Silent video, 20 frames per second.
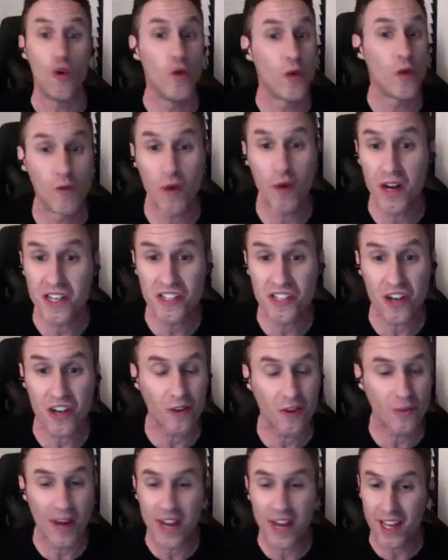he was
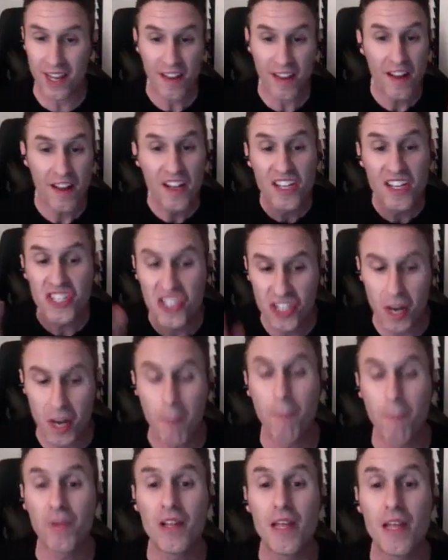already
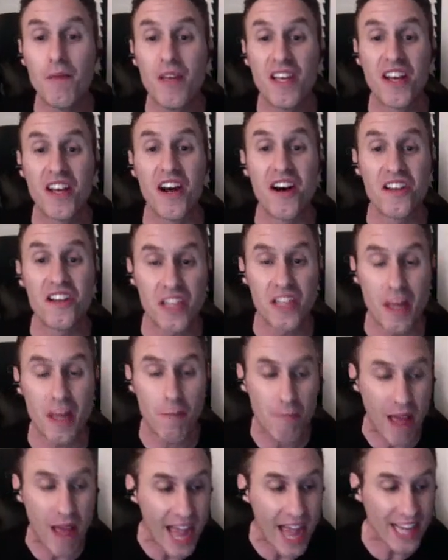simply because of the
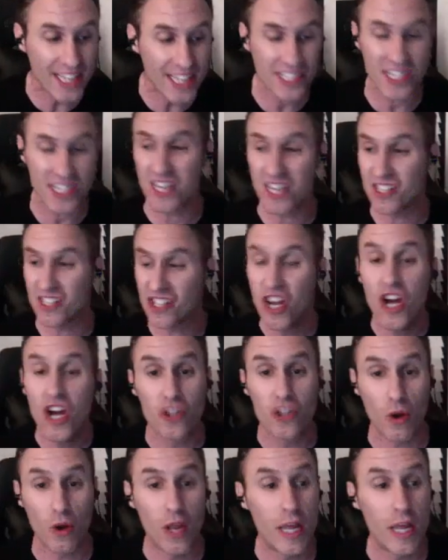magazines.
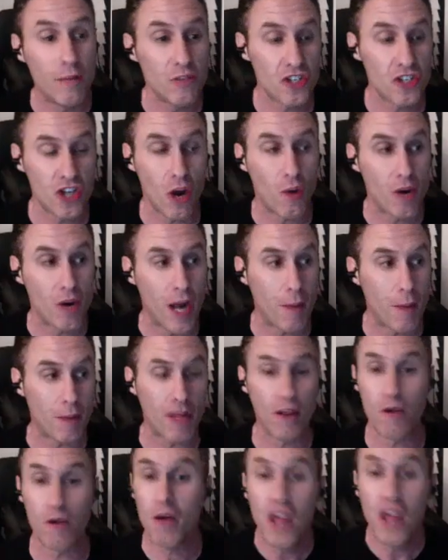So him showing up,
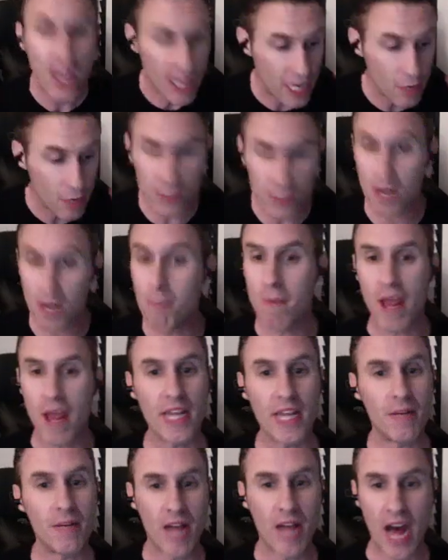he was a
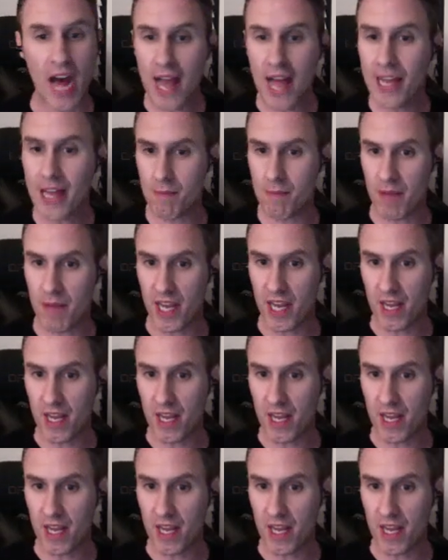made guy to me.